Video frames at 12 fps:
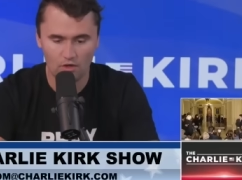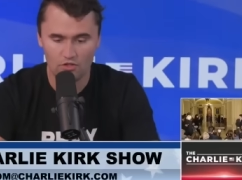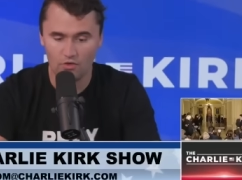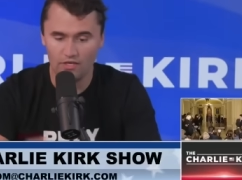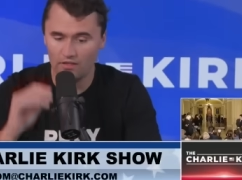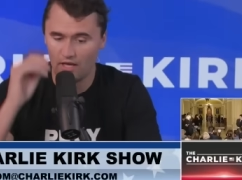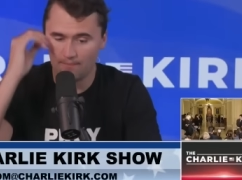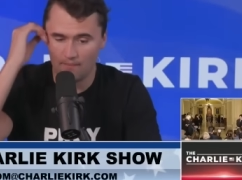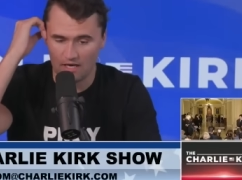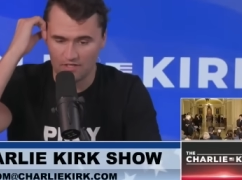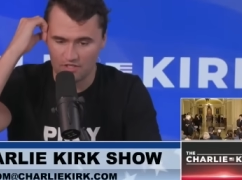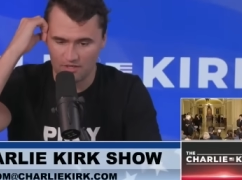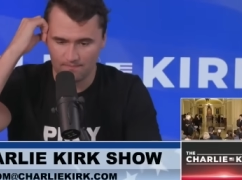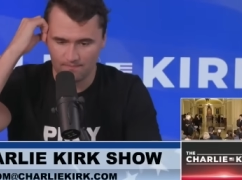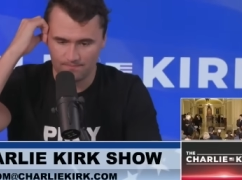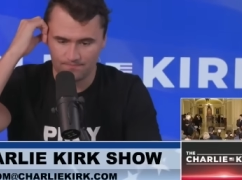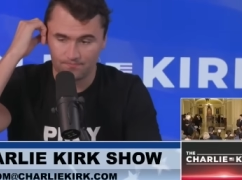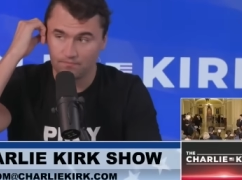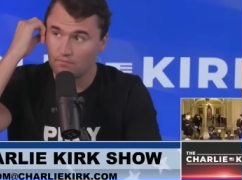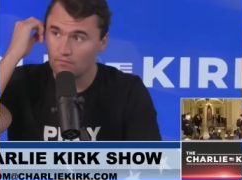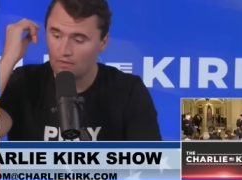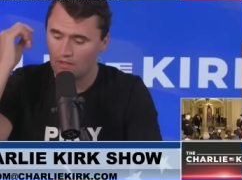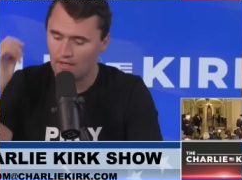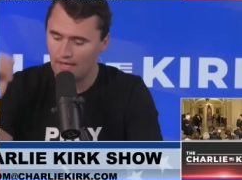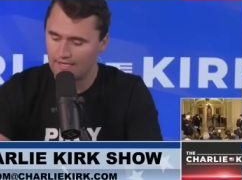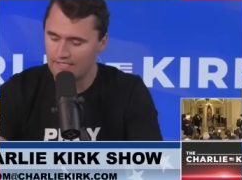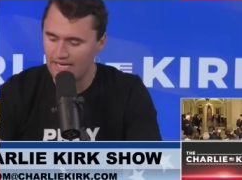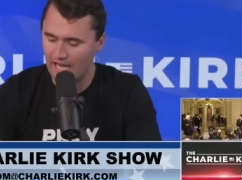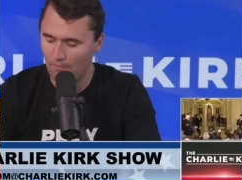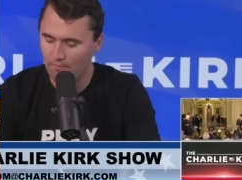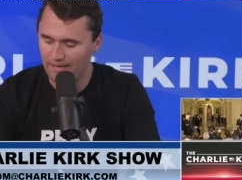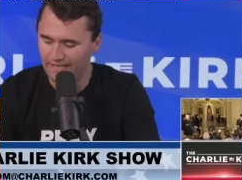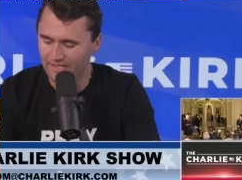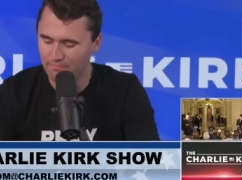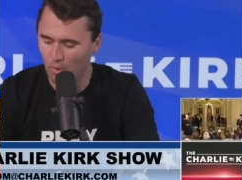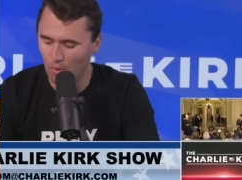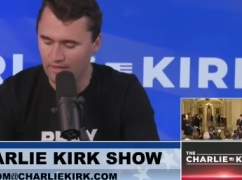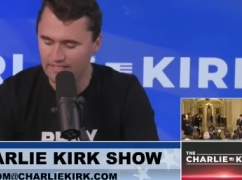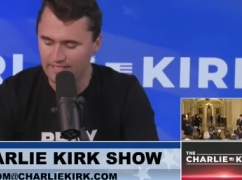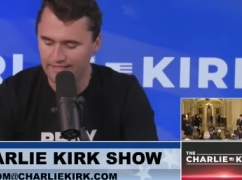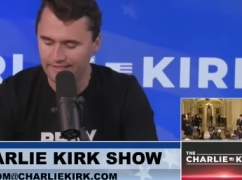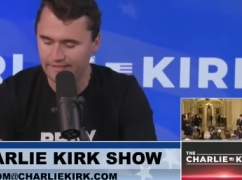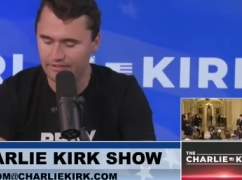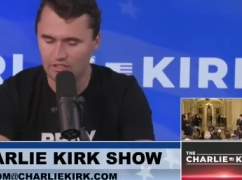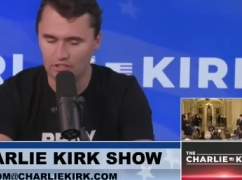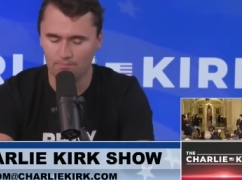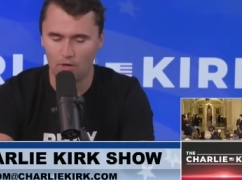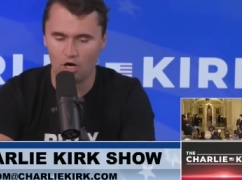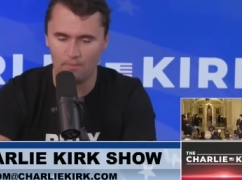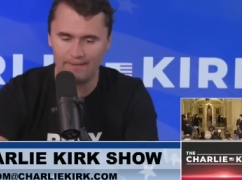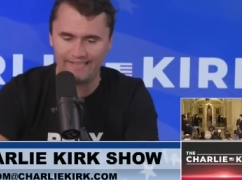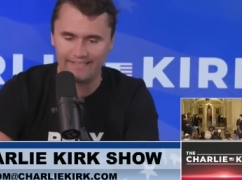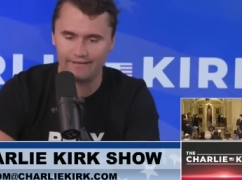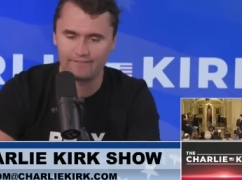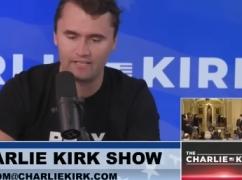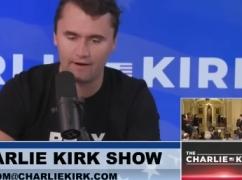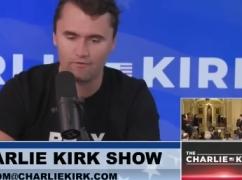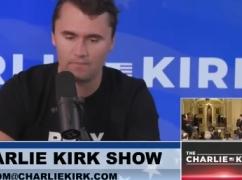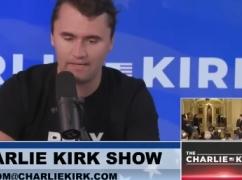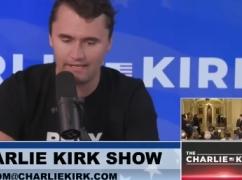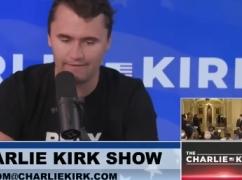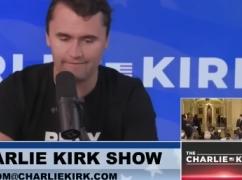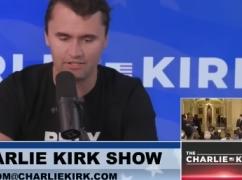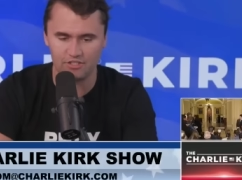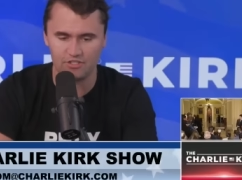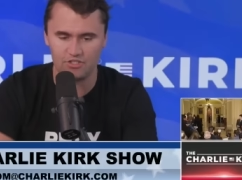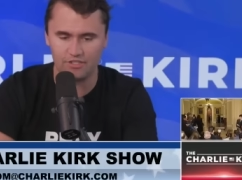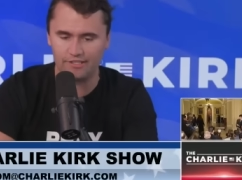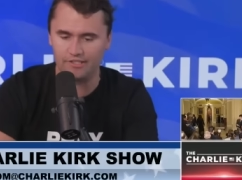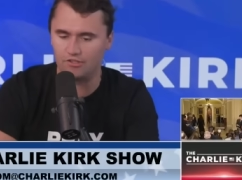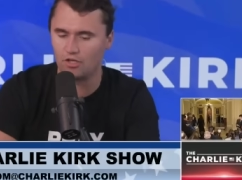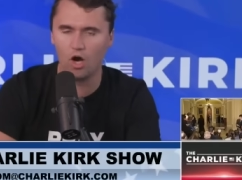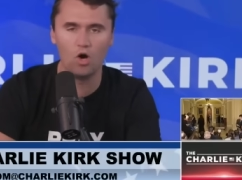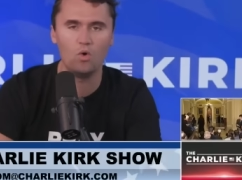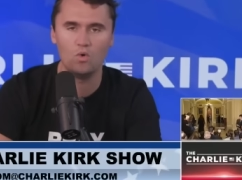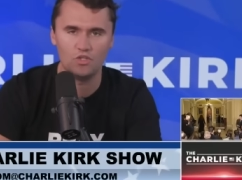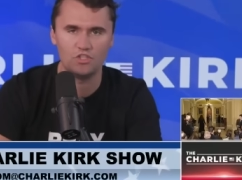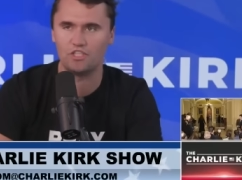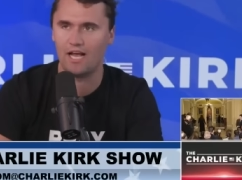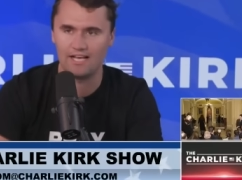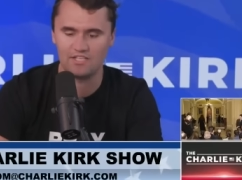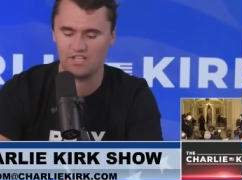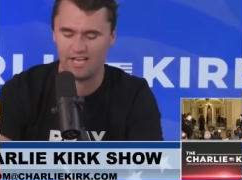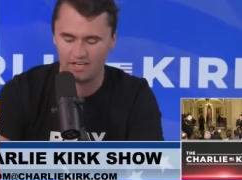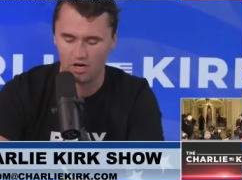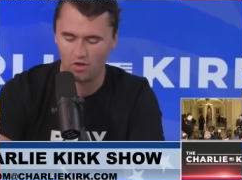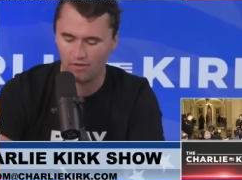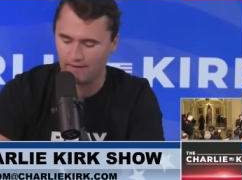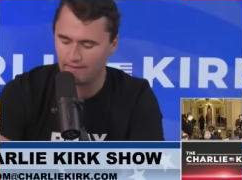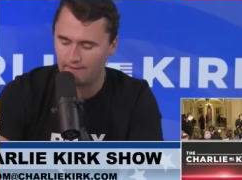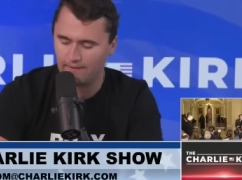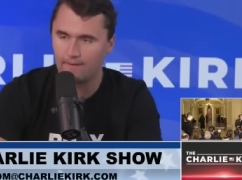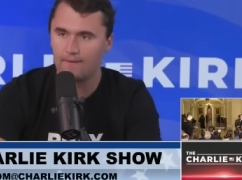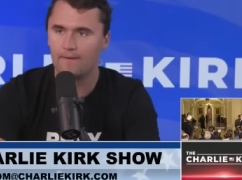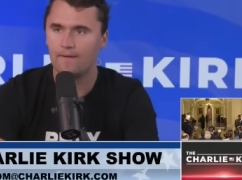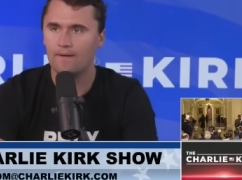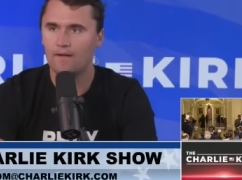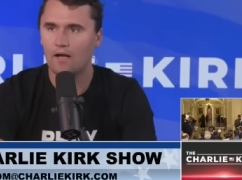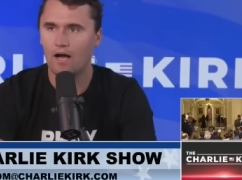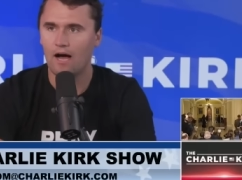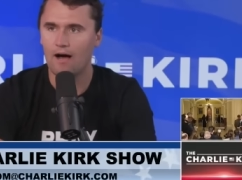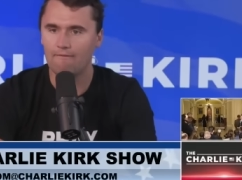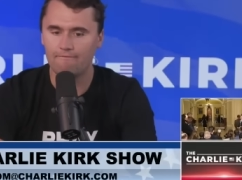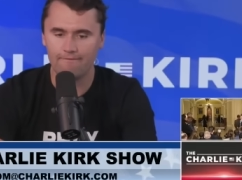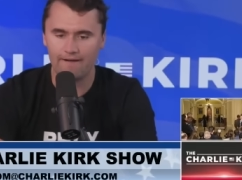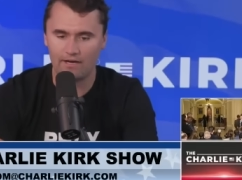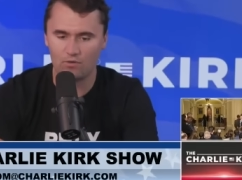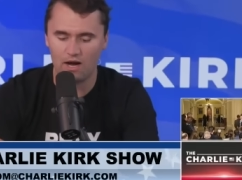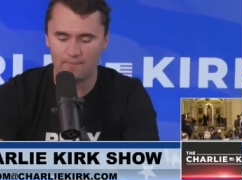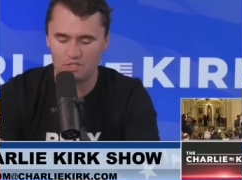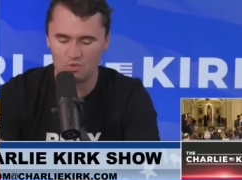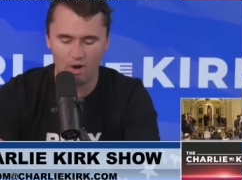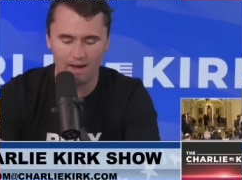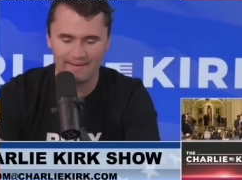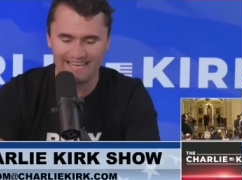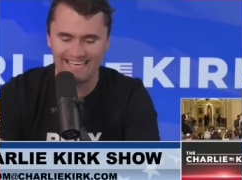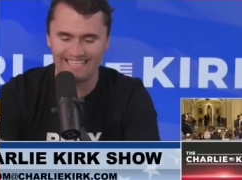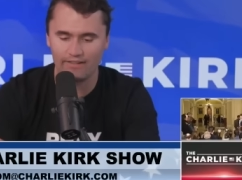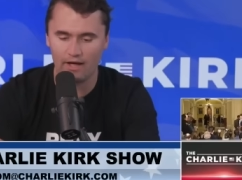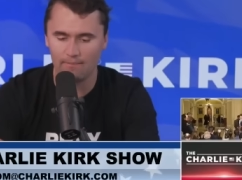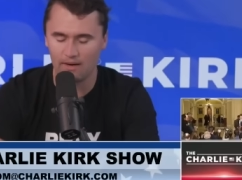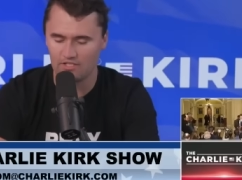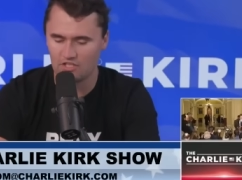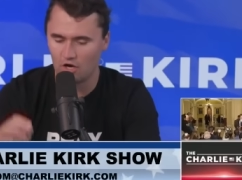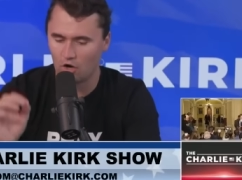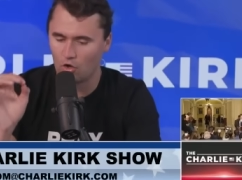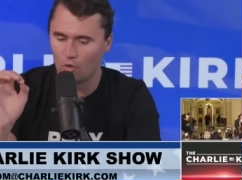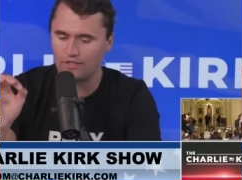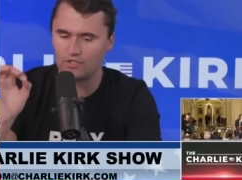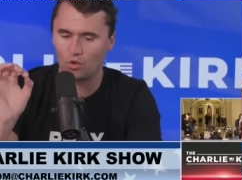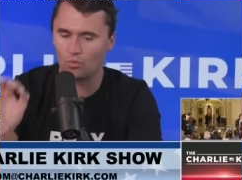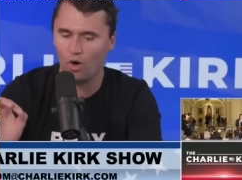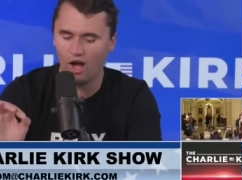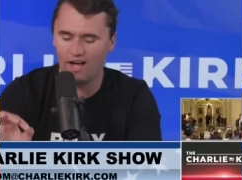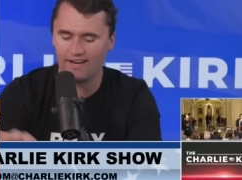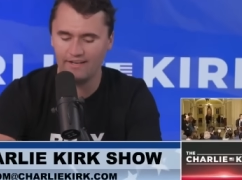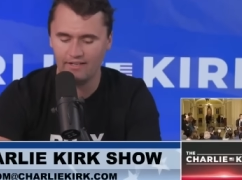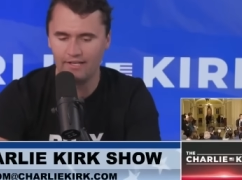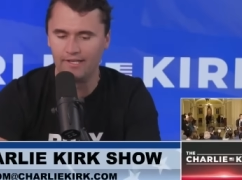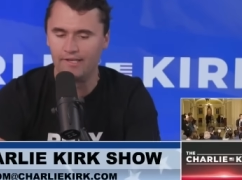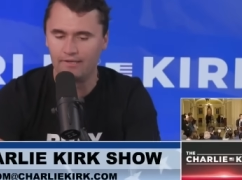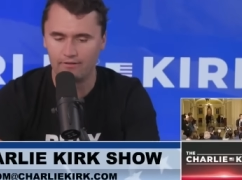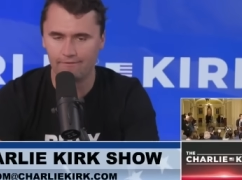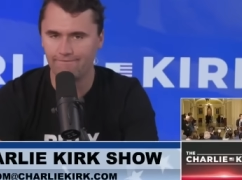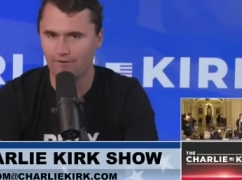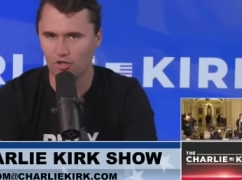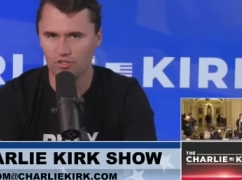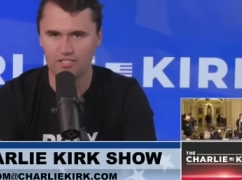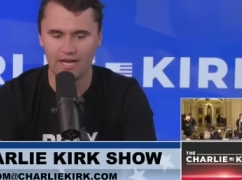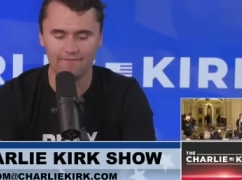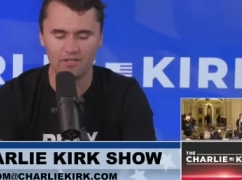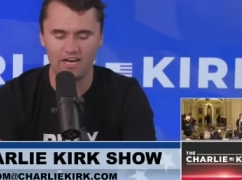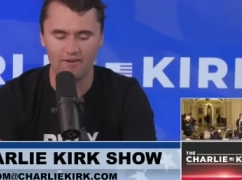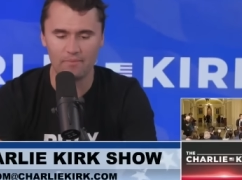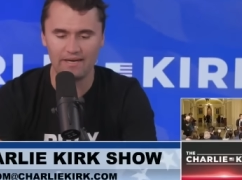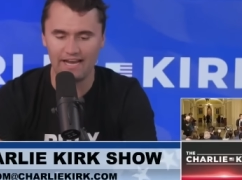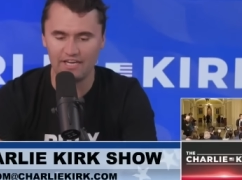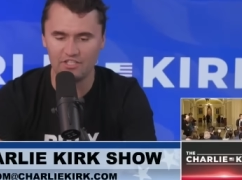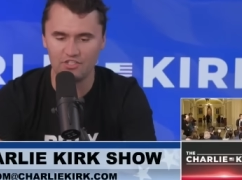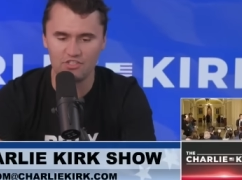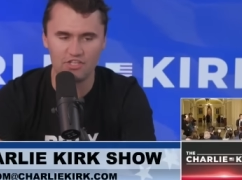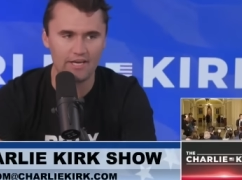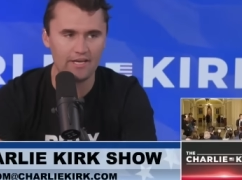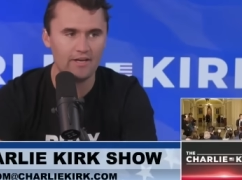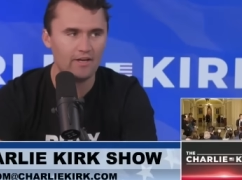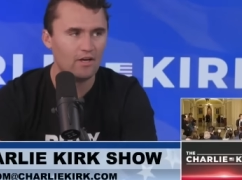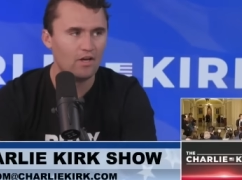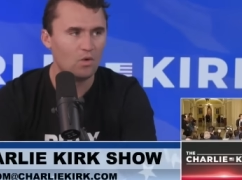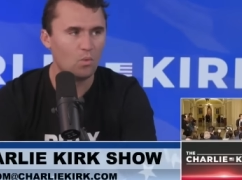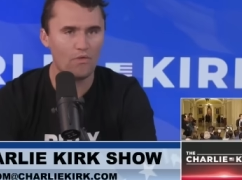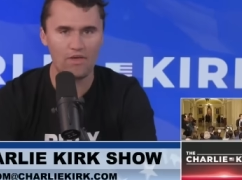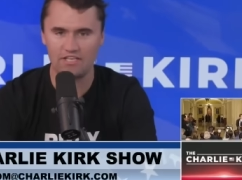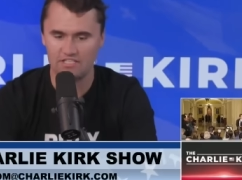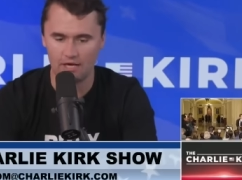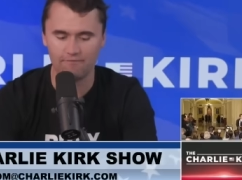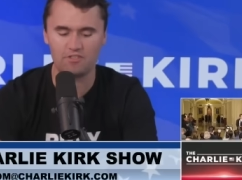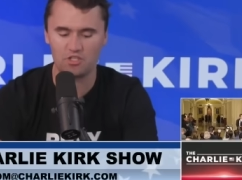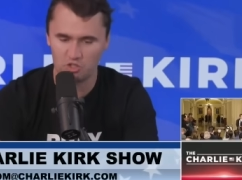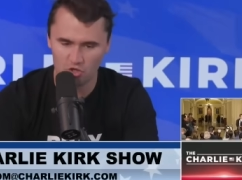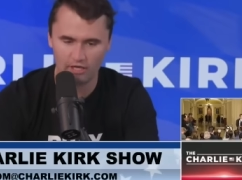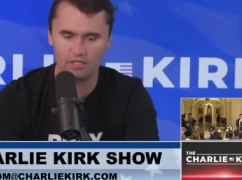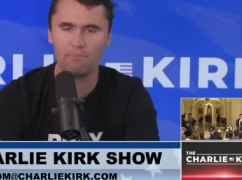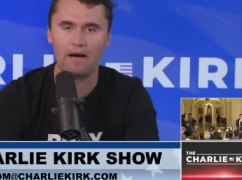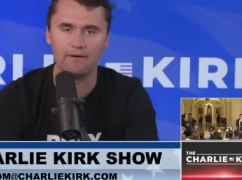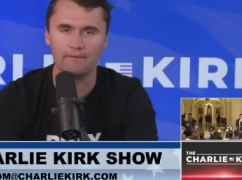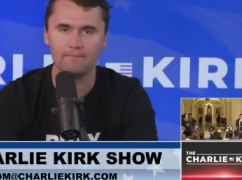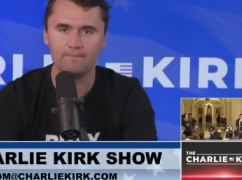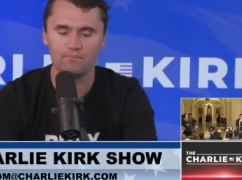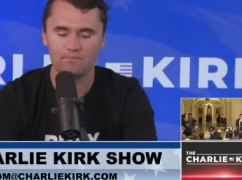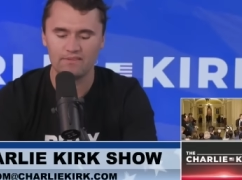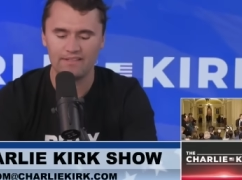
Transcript: Well, so Elon Musk has now been appointed to the Department of Government Efficiency, DOGE, as they call it. Vivek Ramaswamy and Elon Musk are going to run the first ever government agency with a self-destruct button.